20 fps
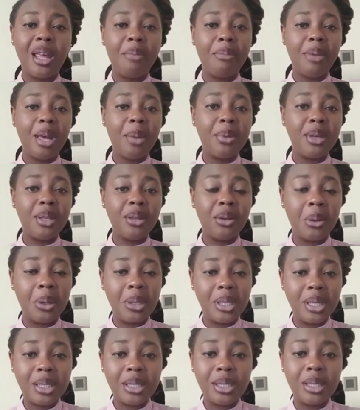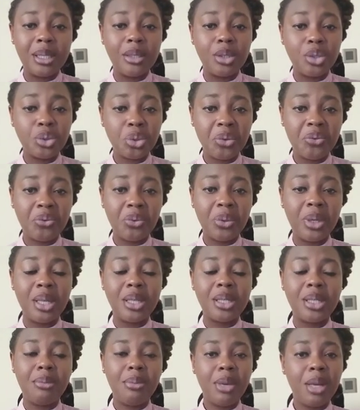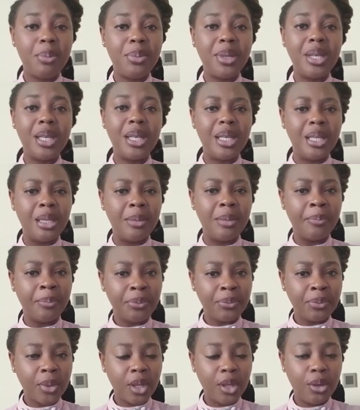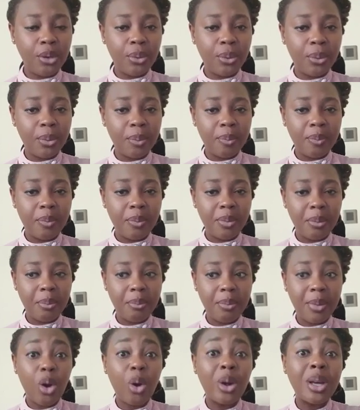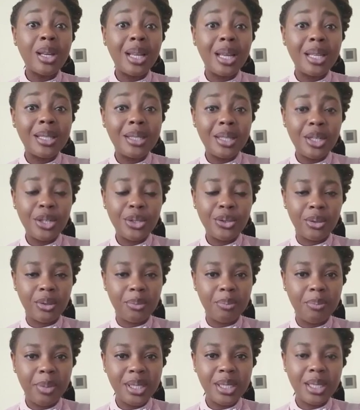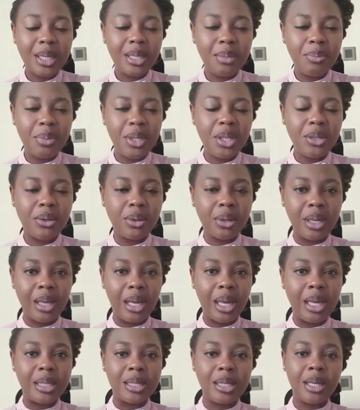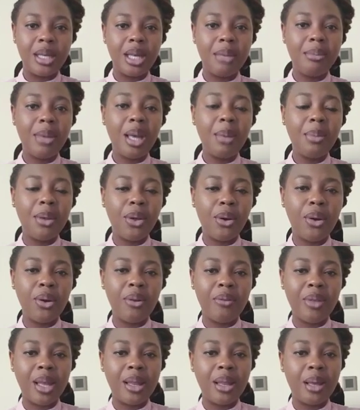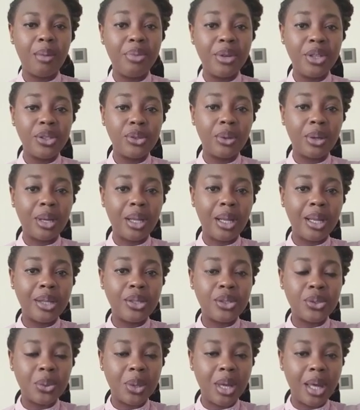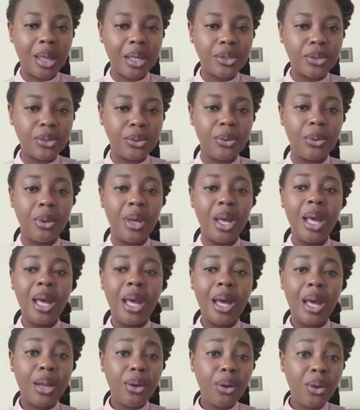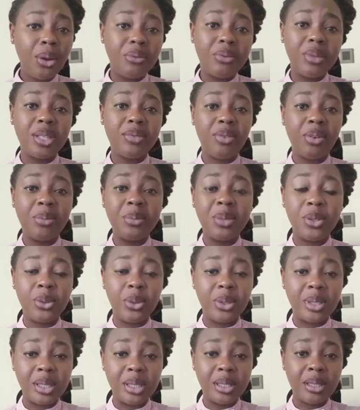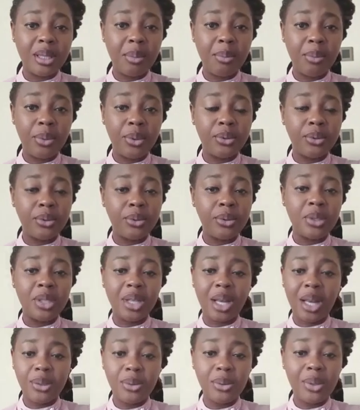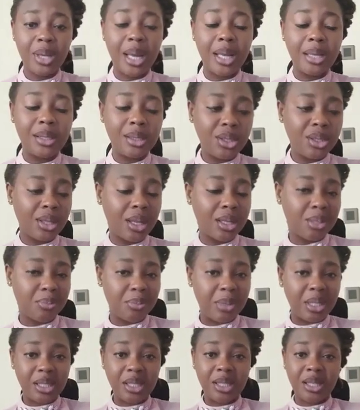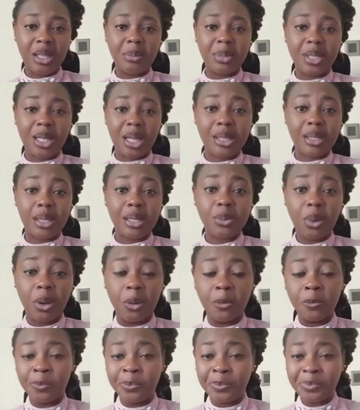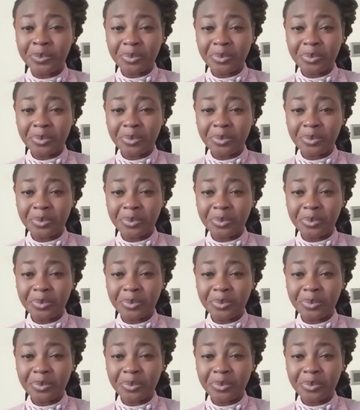It might be in the honesty and the truthfulness. It might be in, organization, basically being organized. It might be all of that brings your clients together to you. And all of this forms your system bundles. I do that. I teach that in my systems class as well.